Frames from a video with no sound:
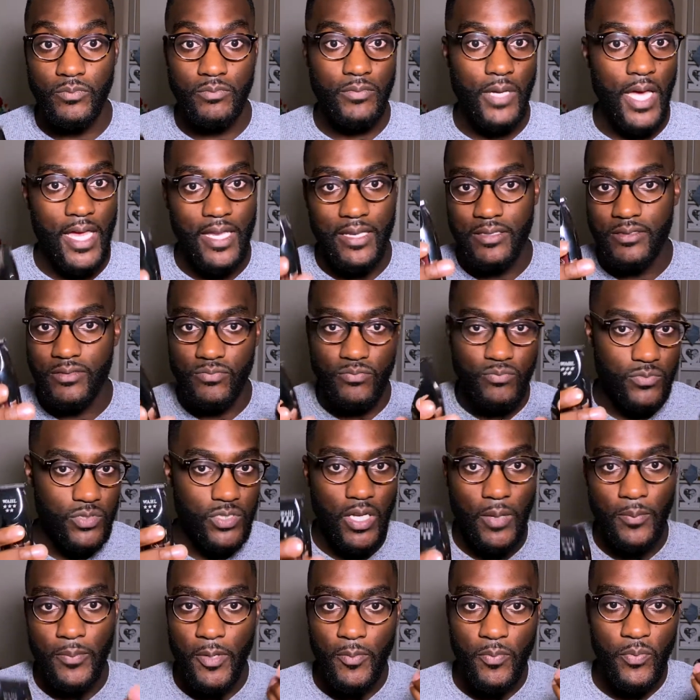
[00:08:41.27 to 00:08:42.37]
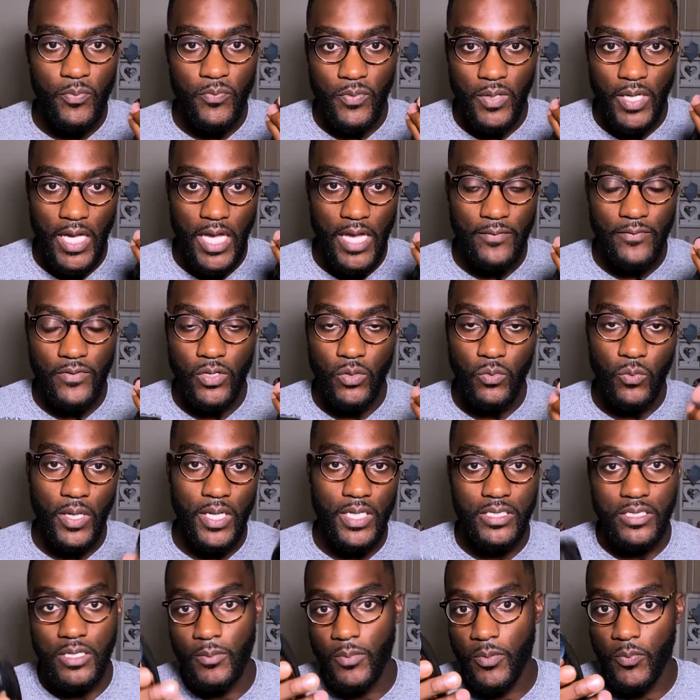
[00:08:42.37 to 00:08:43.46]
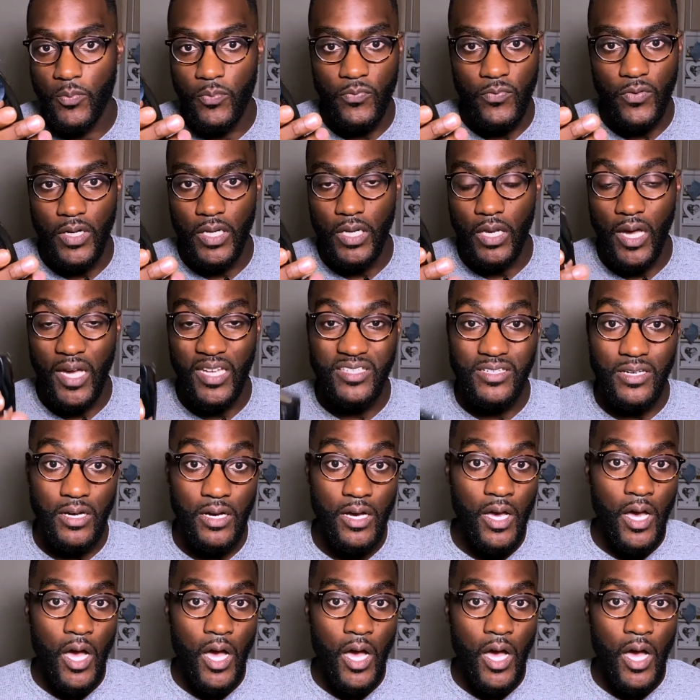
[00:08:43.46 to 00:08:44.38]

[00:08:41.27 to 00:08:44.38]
And some people prefer heavier weight, some people prefer lighter.